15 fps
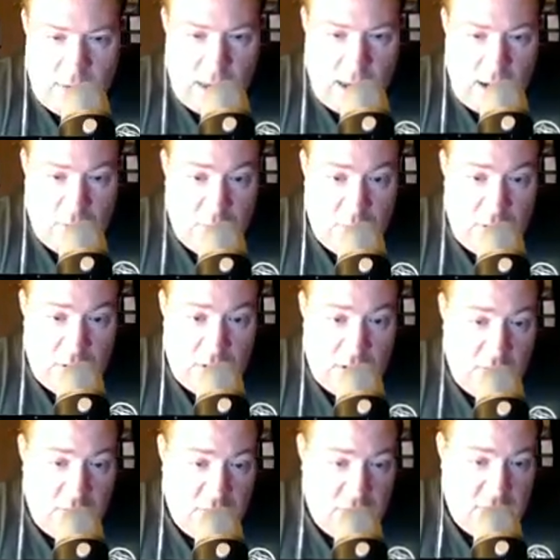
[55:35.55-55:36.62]
I would be
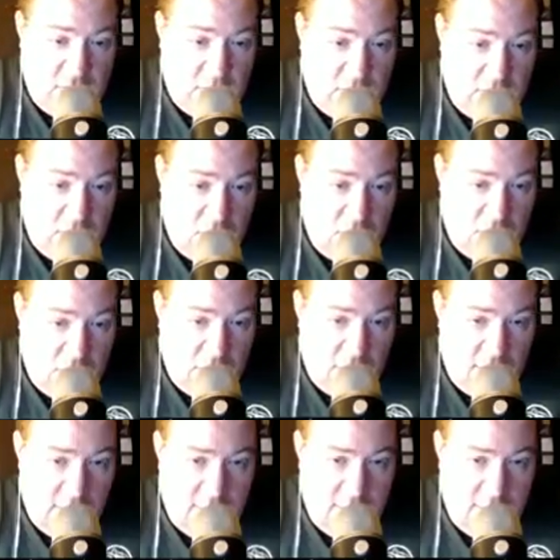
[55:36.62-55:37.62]
looking for something with